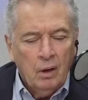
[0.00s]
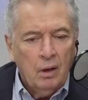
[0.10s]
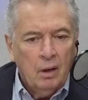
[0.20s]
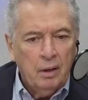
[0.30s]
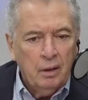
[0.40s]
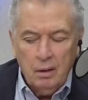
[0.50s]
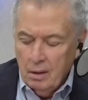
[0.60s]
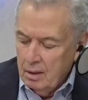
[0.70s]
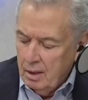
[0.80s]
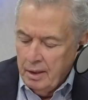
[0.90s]
I,
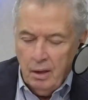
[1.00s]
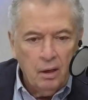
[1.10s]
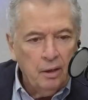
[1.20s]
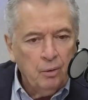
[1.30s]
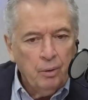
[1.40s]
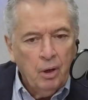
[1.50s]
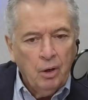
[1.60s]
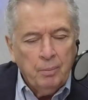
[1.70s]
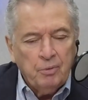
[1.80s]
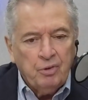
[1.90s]
I, I agree
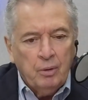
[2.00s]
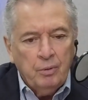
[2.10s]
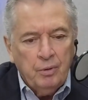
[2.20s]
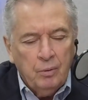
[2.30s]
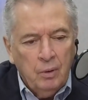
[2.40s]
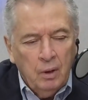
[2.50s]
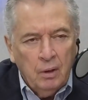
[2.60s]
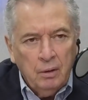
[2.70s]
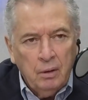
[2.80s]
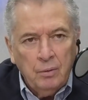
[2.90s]
100% with you.
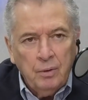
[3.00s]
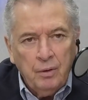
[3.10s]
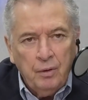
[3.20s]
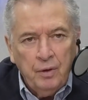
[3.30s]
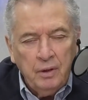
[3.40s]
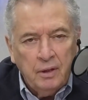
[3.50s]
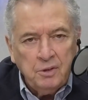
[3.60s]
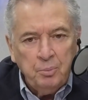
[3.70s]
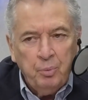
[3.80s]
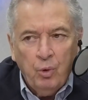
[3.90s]
You know, the, the, thing
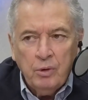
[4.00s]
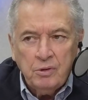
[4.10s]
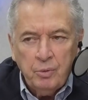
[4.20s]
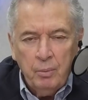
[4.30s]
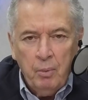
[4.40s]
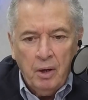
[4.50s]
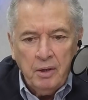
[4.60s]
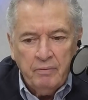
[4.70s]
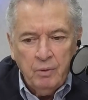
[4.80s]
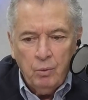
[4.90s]
that's important to
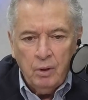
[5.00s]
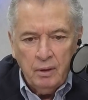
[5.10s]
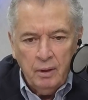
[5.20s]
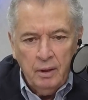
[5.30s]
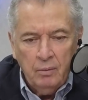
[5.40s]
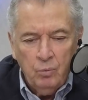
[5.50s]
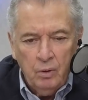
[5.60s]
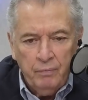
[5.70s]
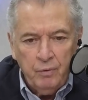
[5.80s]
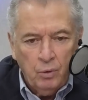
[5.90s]
remind everyone, and
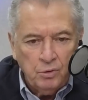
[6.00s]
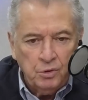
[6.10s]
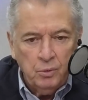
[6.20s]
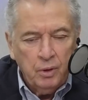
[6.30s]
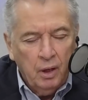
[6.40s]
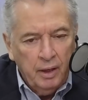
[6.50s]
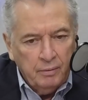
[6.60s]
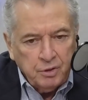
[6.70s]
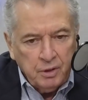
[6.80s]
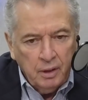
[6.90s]
of course, you and I
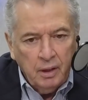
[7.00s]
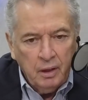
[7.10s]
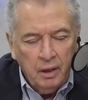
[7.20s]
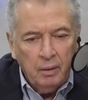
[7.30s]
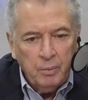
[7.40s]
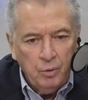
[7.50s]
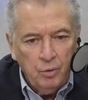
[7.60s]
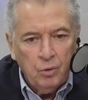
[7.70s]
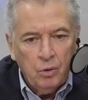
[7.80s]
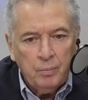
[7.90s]
have skin in the game in New
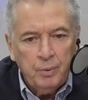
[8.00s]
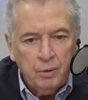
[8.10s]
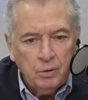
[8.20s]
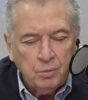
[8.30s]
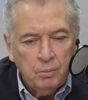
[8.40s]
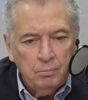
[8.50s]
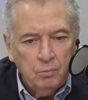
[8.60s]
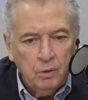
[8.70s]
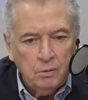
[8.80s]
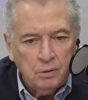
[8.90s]
York because we're,
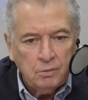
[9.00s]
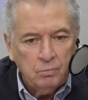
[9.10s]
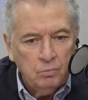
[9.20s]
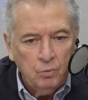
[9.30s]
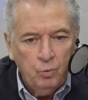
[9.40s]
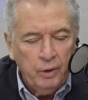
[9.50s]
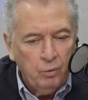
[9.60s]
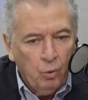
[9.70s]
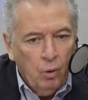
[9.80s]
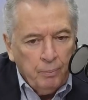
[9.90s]
we're just, we
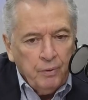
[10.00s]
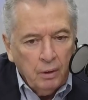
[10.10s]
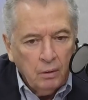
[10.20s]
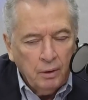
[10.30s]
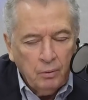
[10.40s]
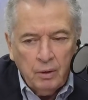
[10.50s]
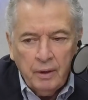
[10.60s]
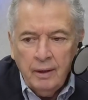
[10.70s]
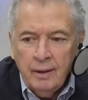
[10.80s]
grew up there literally,